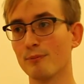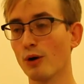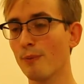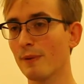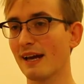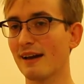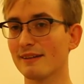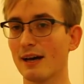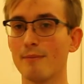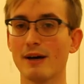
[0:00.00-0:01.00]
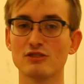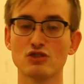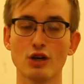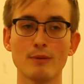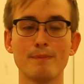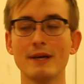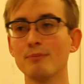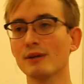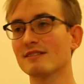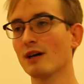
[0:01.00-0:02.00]
propaganda about the German
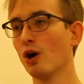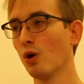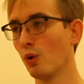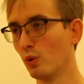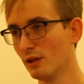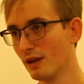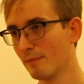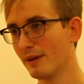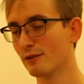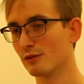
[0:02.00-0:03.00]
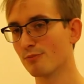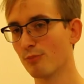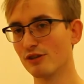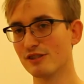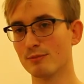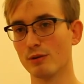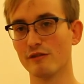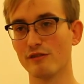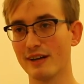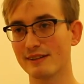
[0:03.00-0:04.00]
people as a whole being
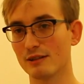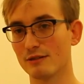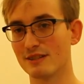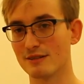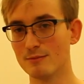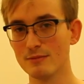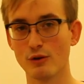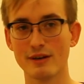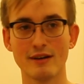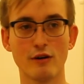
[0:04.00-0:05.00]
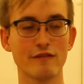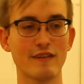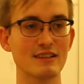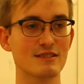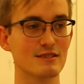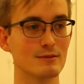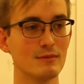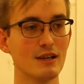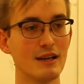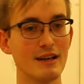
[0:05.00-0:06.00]
responsible for Hitlerism or
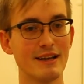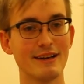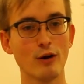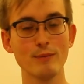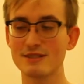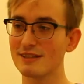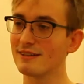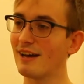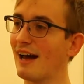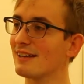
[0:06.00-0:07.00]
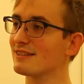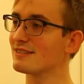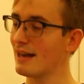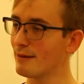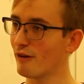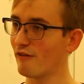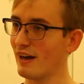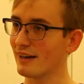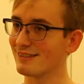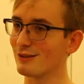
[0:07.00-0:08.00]
fascism, obviously had the same
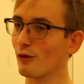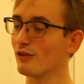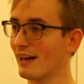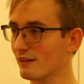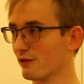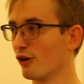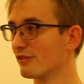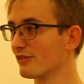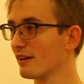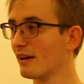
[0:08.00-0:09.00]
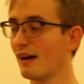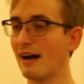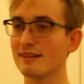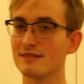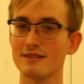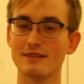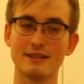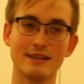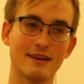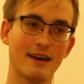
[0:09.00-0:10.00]
effect on that front as
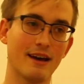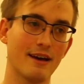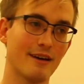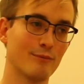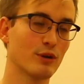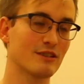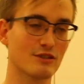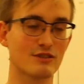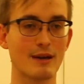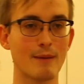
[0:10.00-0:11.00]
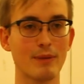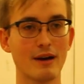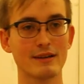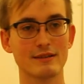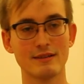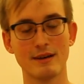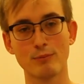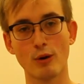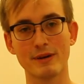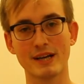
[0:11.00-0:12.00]
the British
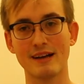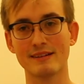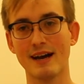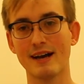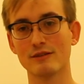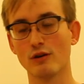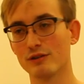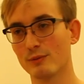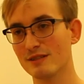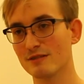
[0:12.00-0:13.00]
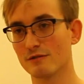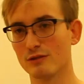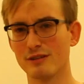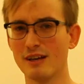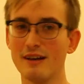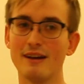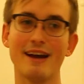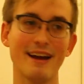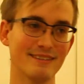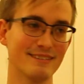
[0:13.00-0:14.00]
propaganda had on the Western front.
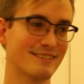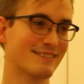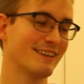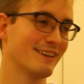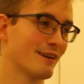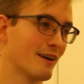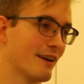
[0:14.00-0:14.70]
And the